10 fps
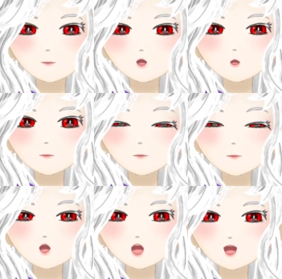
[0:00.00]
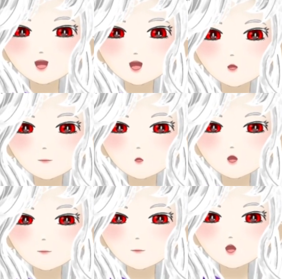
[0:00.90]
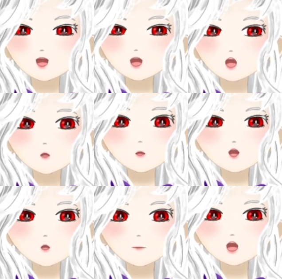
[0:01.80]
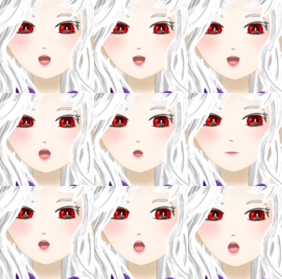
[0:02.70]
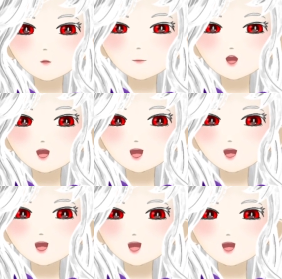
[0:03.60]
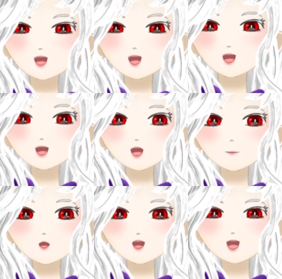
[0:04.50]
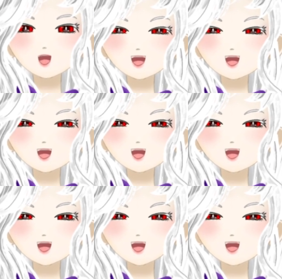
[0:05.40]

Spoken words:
Boy. No, I'm not surprised. That sounds pretty shit, Messiah. I gotta be honest.